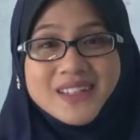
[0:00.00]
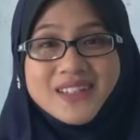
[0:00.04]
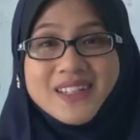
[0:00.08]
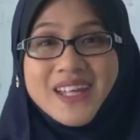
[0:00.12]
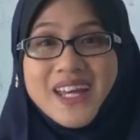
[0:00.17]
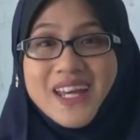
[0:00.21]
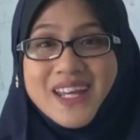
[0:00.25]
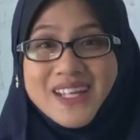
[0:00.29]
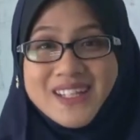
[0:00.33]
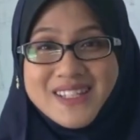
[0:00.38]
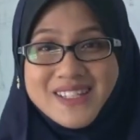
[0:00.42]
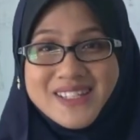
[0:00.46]

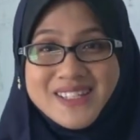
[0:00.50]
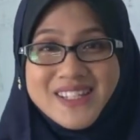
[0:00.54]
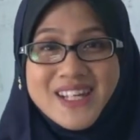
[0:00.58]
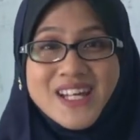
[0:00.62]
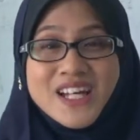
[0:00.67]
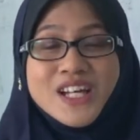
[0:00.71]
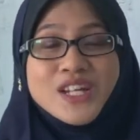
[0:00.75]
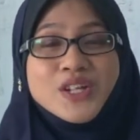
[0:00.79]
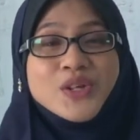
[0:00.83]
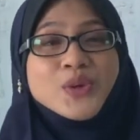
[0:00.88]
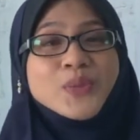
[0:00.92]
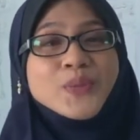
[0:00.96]
yes,
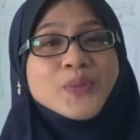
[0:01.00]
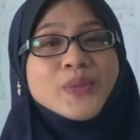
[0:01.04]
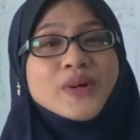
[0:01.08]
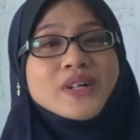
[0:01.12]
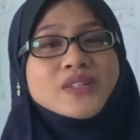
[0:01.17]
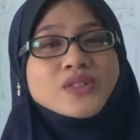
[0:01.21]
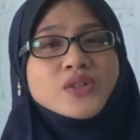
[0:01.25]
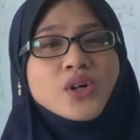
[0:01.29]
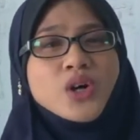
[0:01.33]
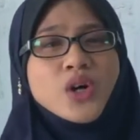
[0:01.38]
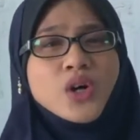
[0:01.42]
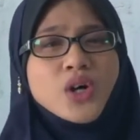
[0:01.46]
you
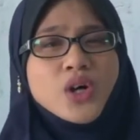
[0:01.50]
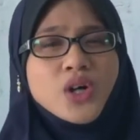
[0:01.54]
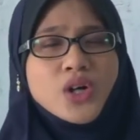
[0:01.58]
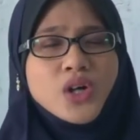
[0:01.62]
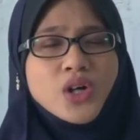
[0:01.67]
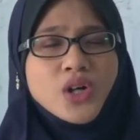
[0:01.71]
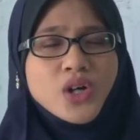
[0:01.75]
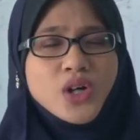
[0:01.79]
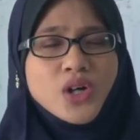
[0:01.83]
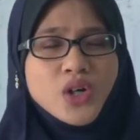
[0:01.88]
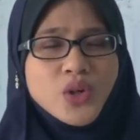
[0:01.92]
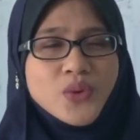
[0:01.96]
must
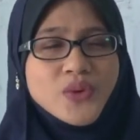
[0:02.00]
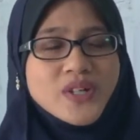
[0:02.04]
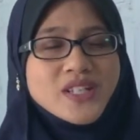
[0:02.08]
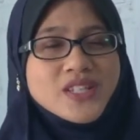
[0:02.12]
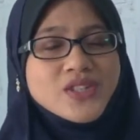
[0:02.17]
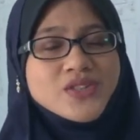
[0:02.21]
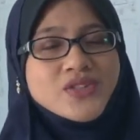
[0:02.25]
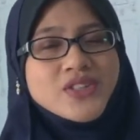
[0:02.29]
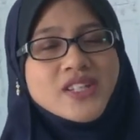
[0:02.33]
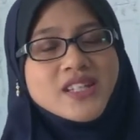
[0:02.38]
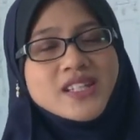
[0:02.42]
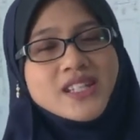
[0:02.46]

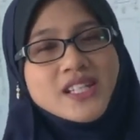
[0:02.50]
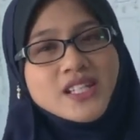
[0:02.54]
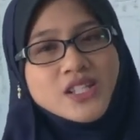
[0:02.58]
always read the